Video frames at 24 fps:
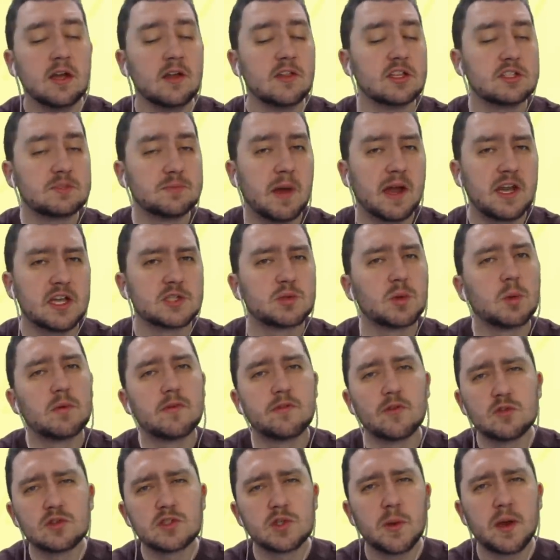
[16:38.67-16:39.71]
Spanish one. We've
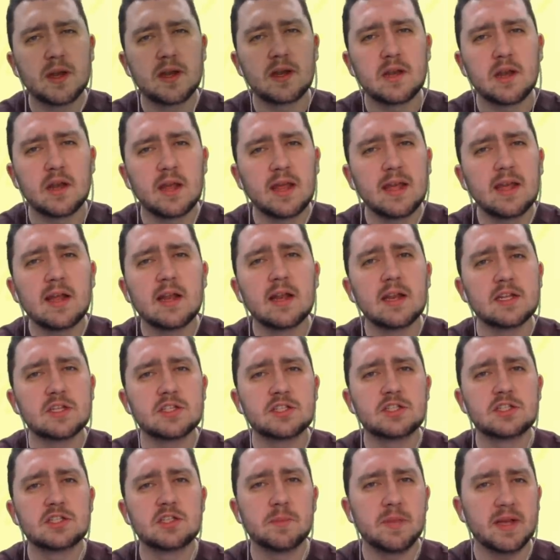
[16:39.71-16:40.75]
also added an
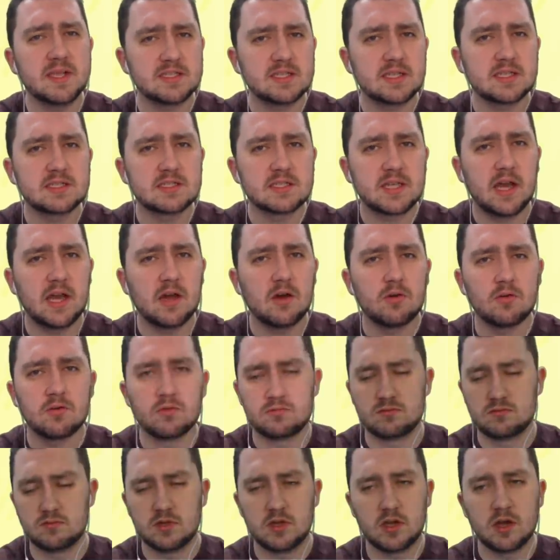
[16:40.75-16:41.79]
English domestic scout,
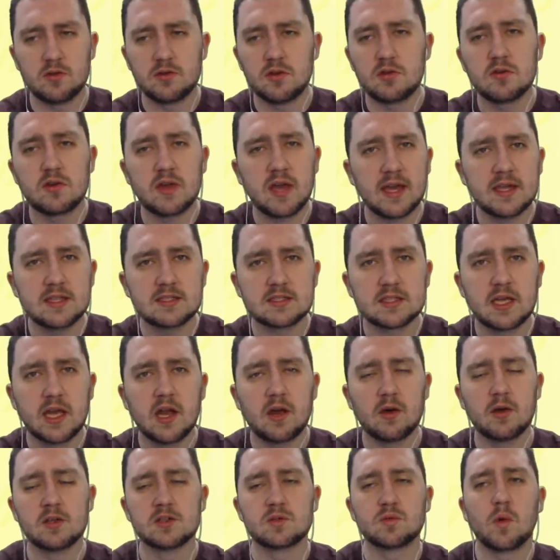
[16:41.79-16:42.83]
or, you know, UK
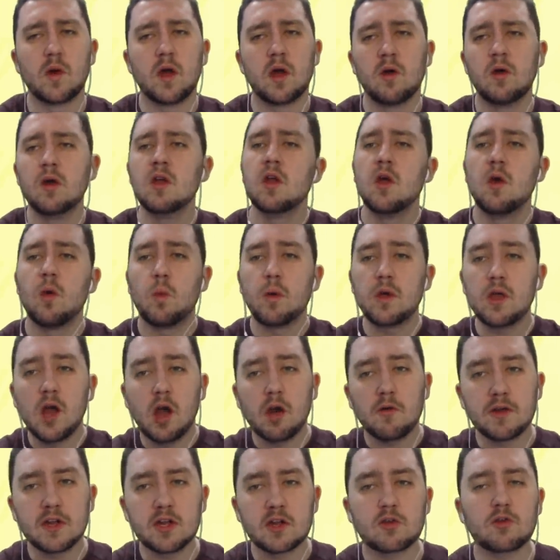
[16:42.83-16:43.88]
scout as well. We
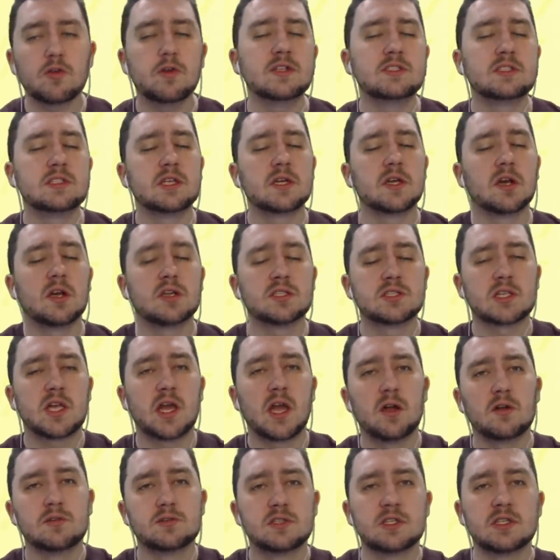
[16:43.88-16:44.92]
are increasing our
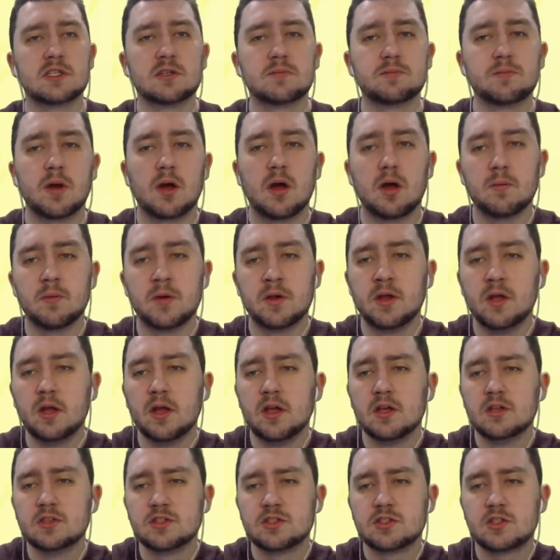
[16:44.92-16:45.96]
scouting department.
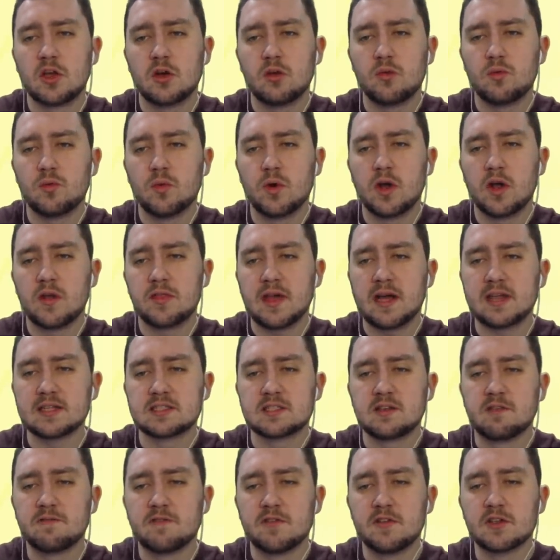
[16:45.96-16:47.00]
So that's
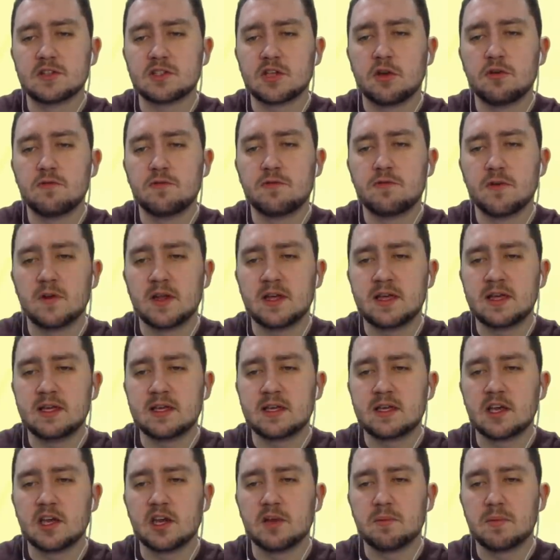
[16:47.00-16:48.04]
something that's hopefully
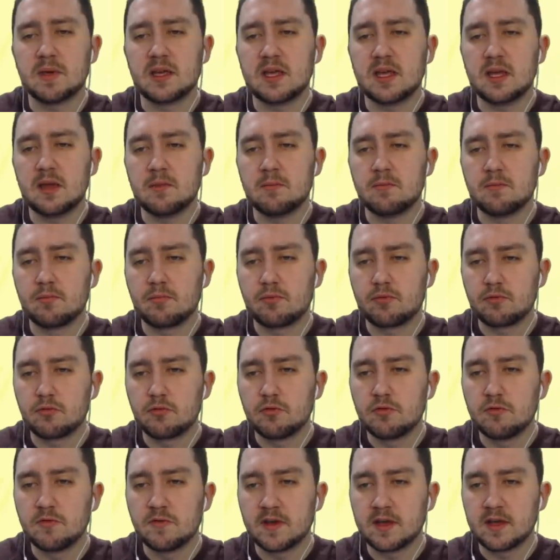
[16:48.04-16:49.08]
going to be
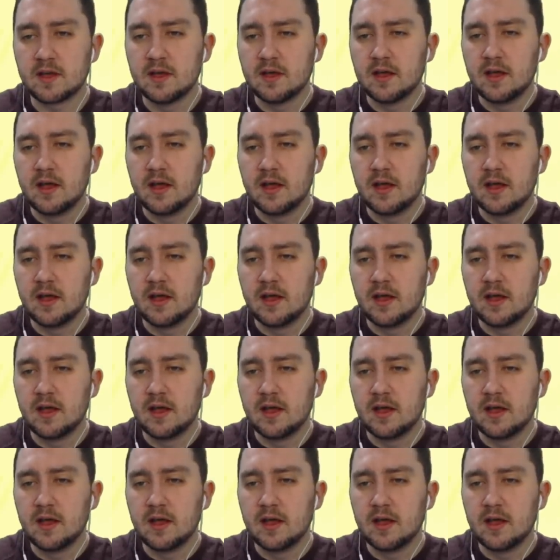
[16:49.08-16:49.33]
improving.